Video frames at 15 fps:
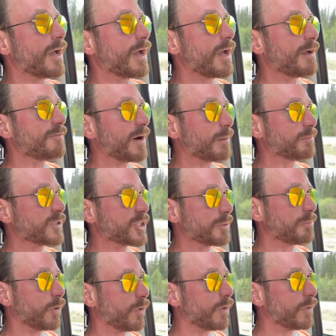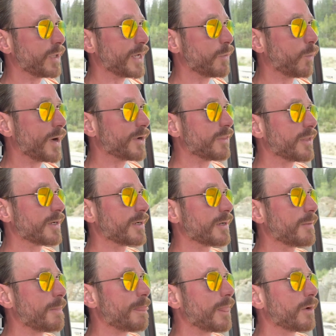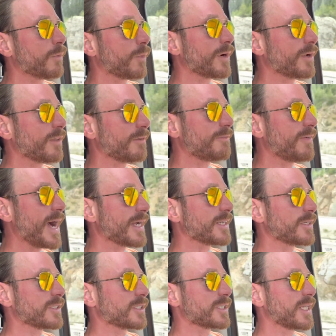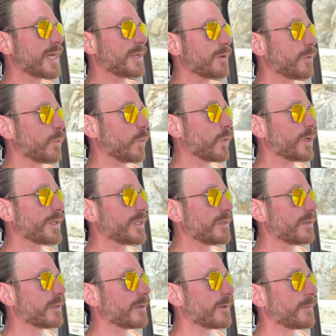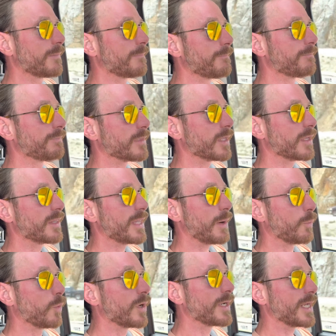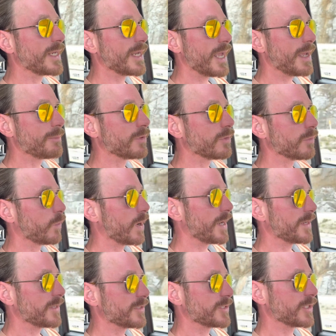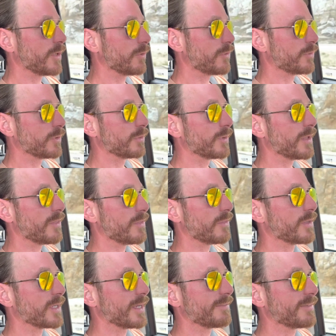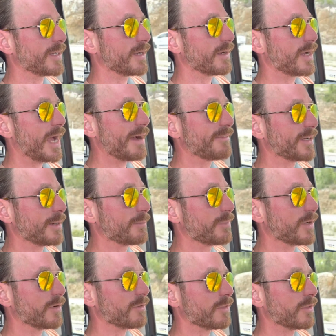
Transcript: if I'm what are the factors that would enable one to go through with having a birth?